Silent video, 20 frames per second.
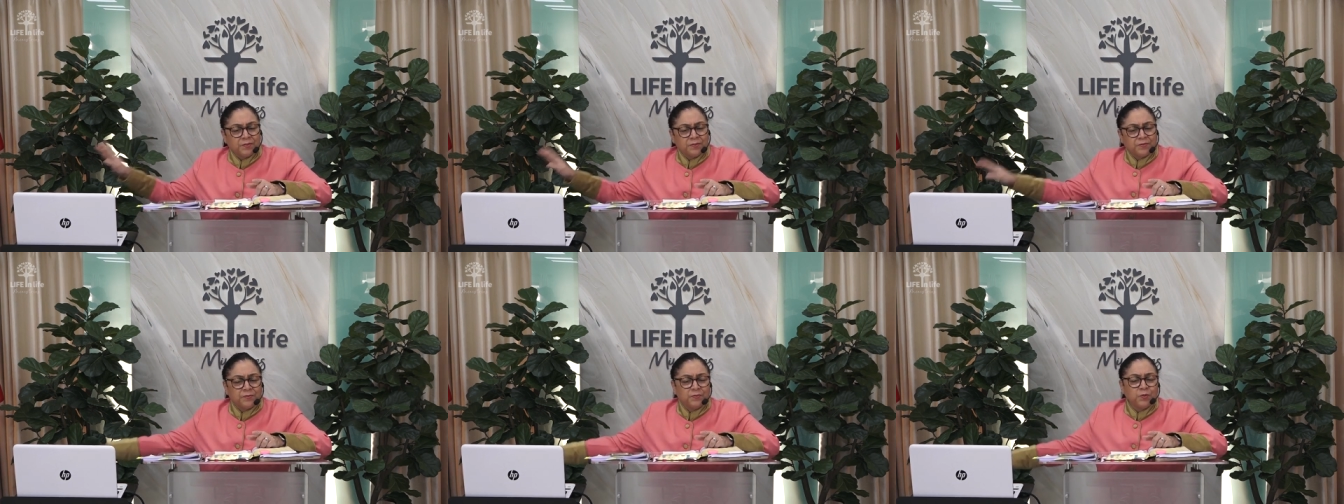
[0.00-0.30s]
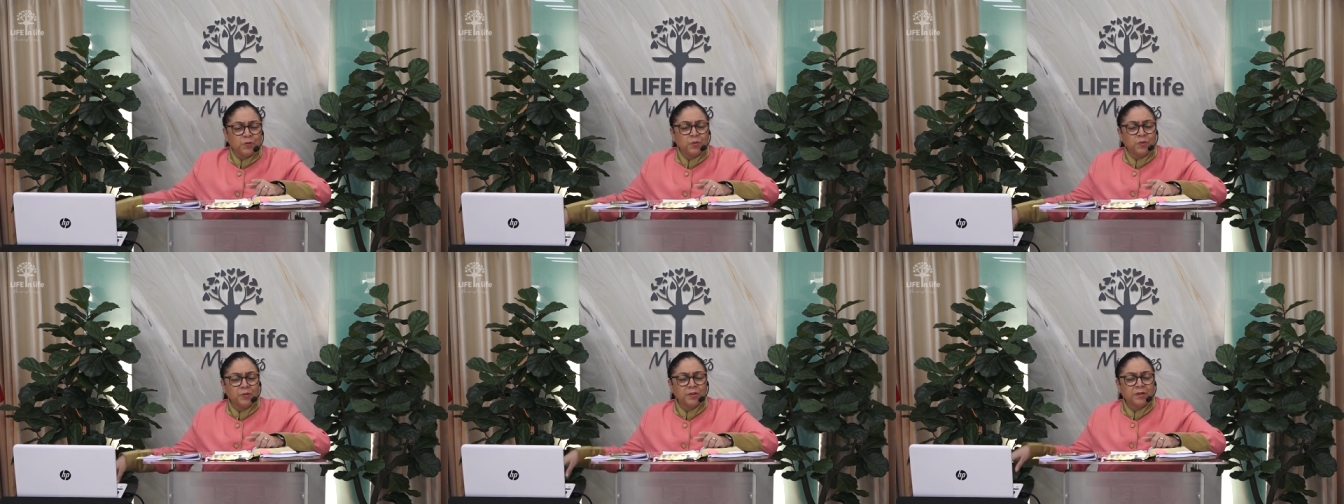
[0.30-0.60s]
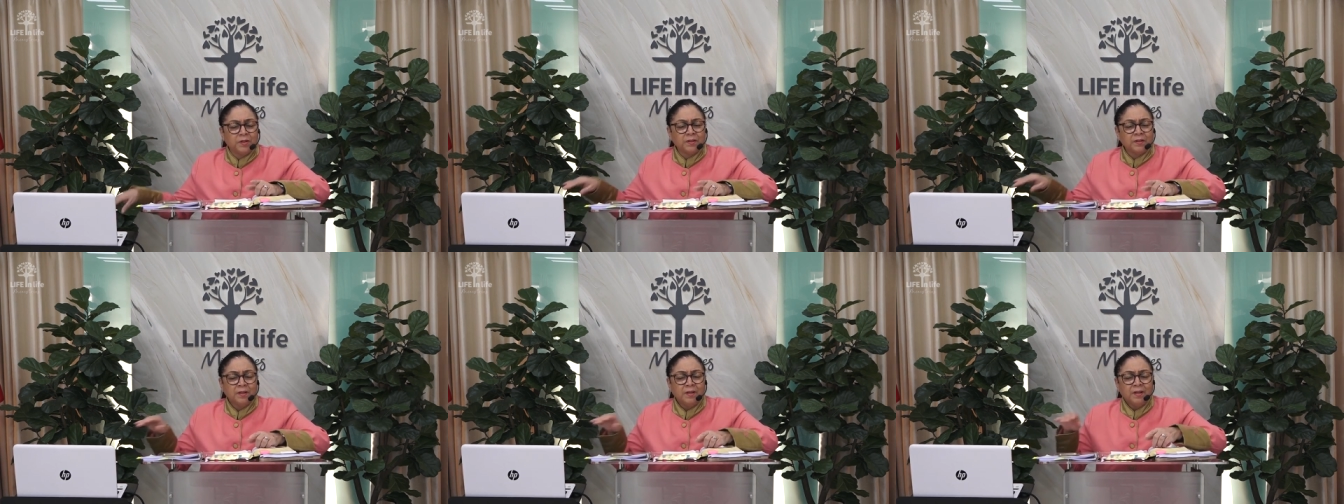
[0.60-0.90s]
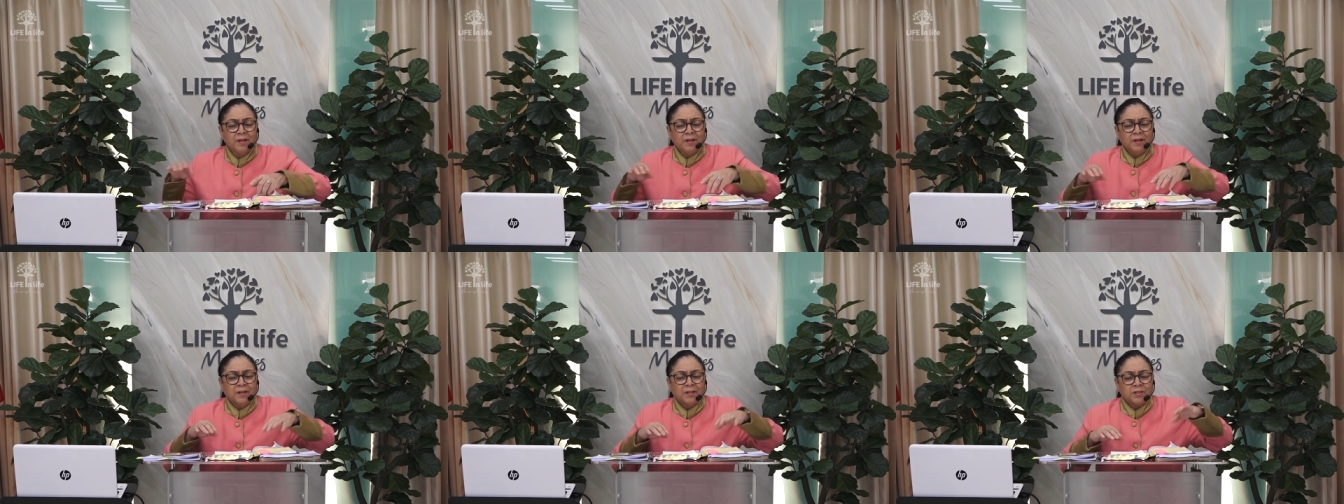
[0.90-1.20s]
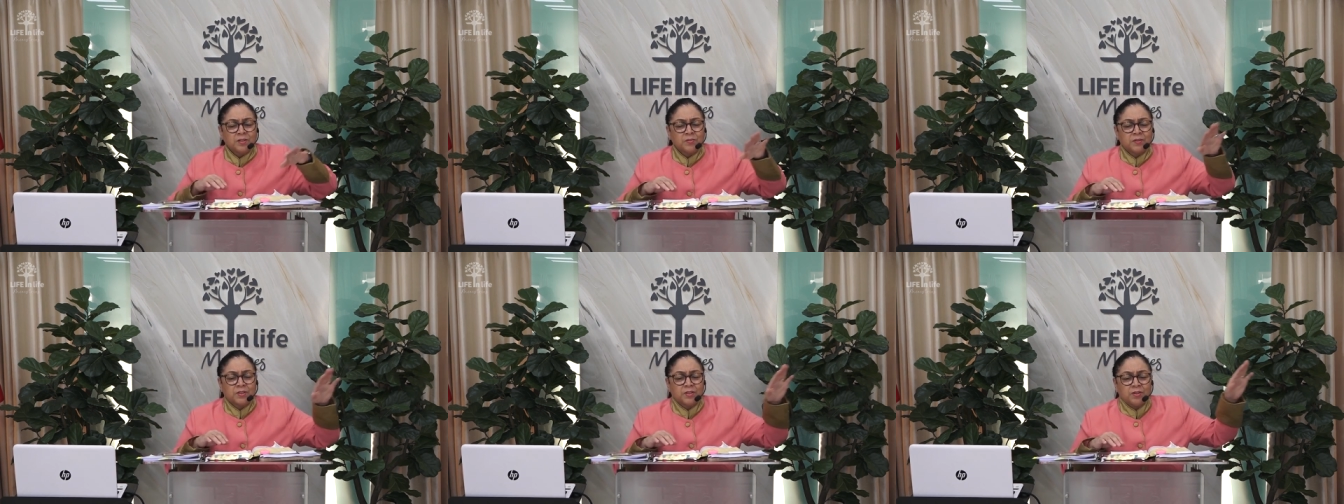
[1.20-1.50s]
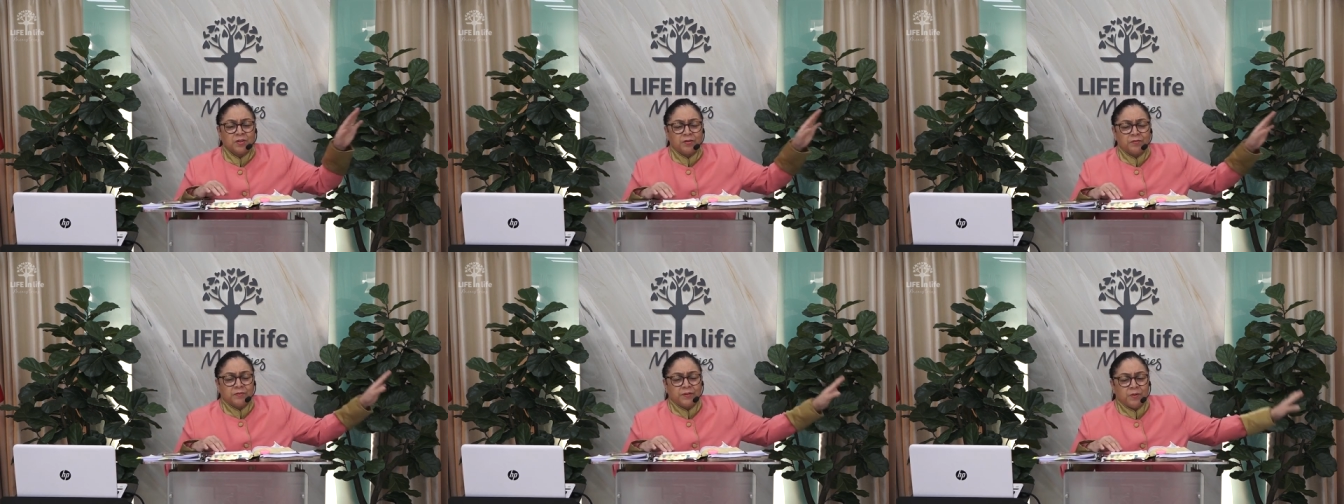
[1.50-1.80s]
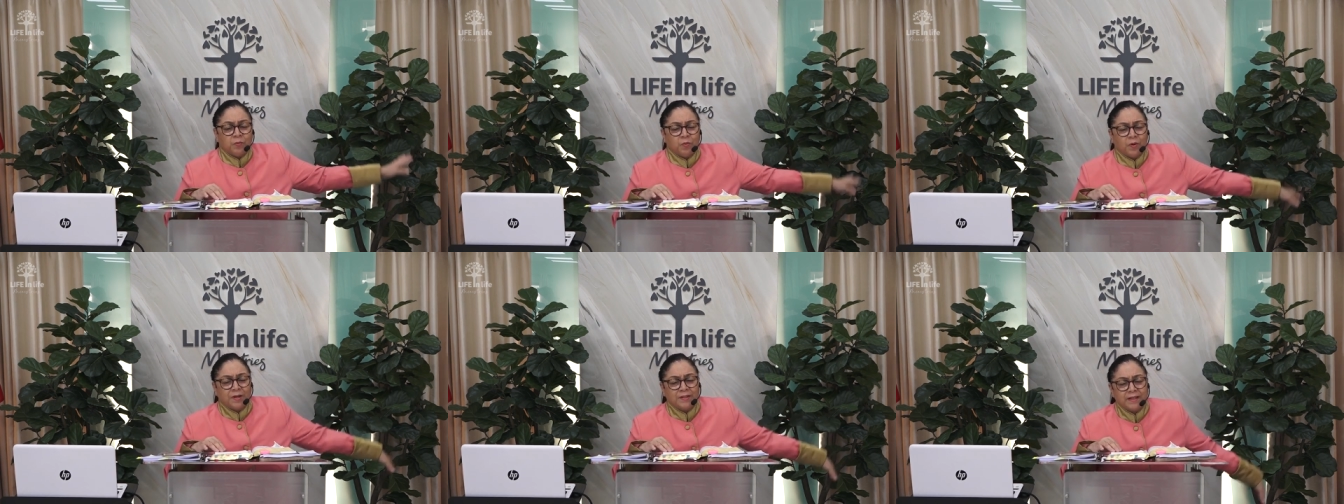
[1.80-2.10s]
phone, switch off the
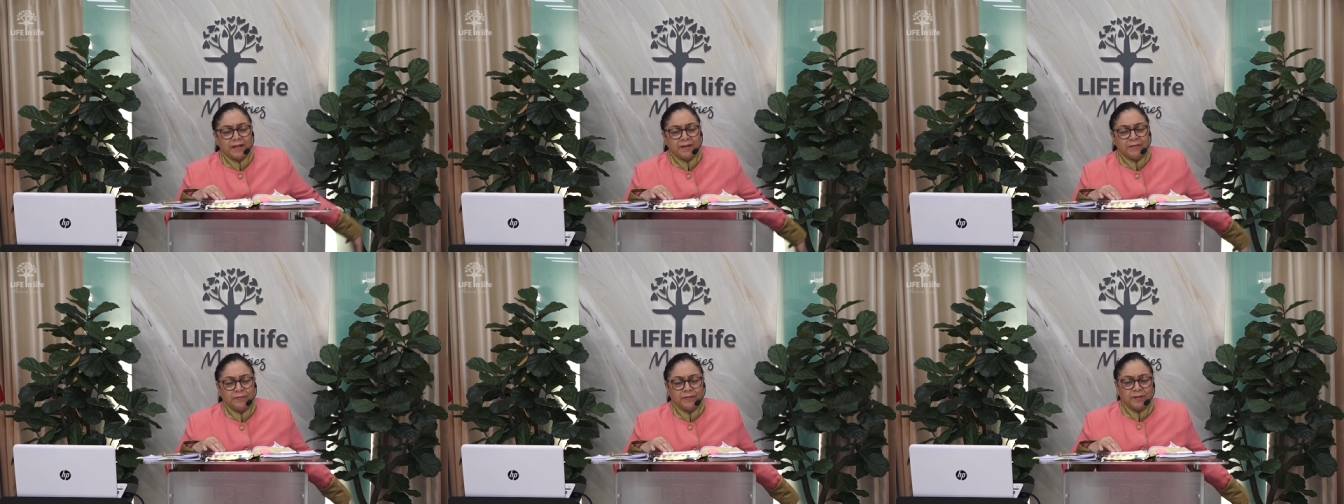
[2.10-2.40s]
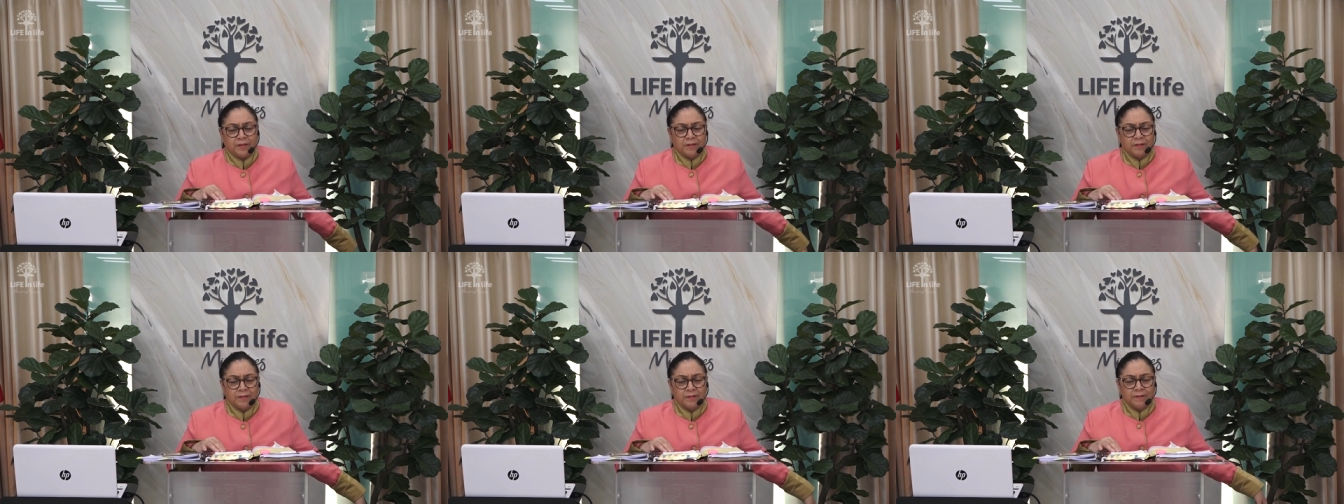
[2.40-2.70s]
whatever